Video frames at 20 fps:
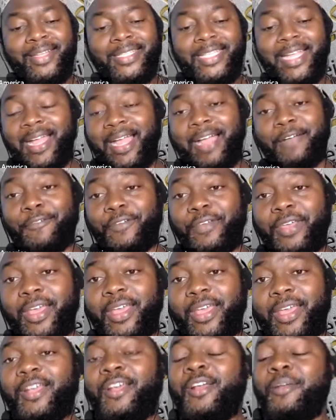have
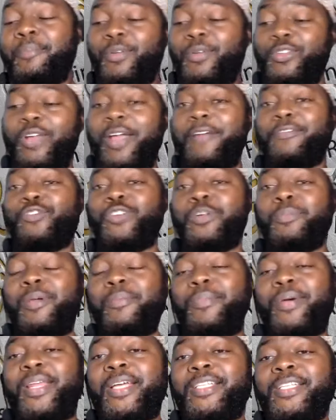here. But we have to
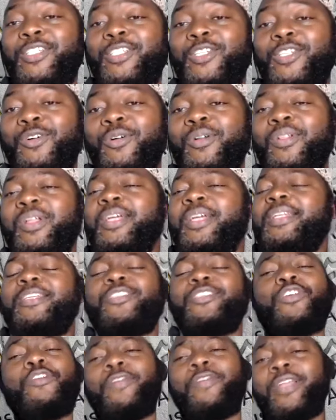remember that, you know, they
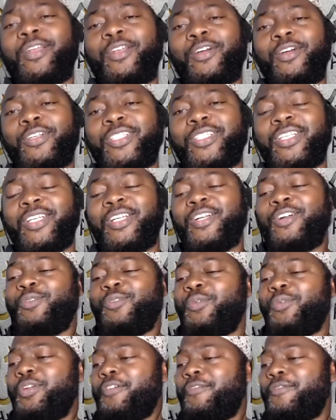suffered a lot.
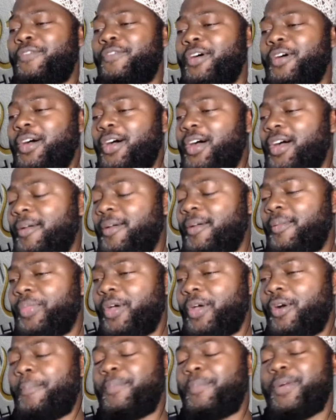One of
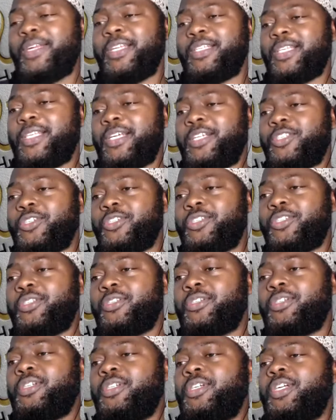our predecessors
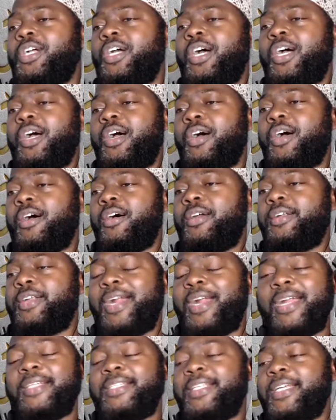
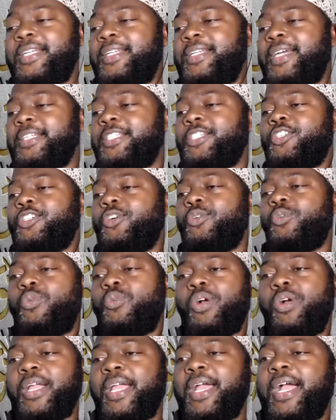narrated that, you know,
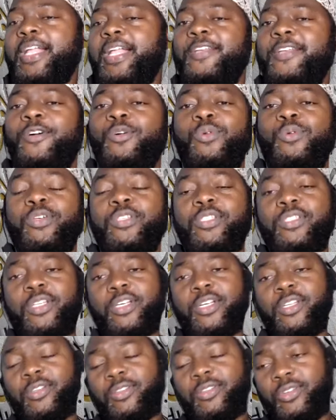one guy, you know, was
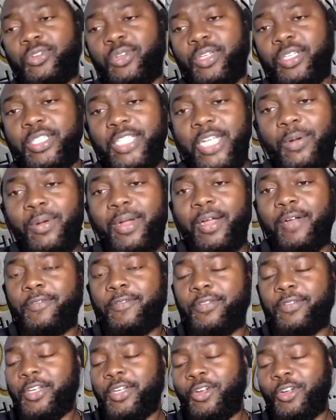doing tawaf,
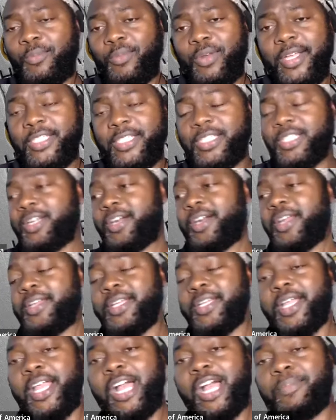circumambulating around
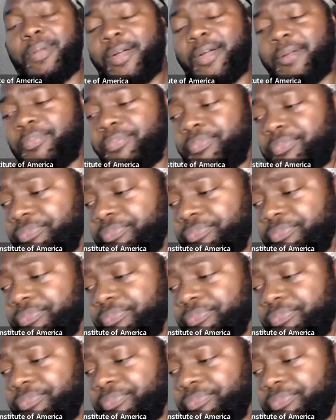the Kaaba.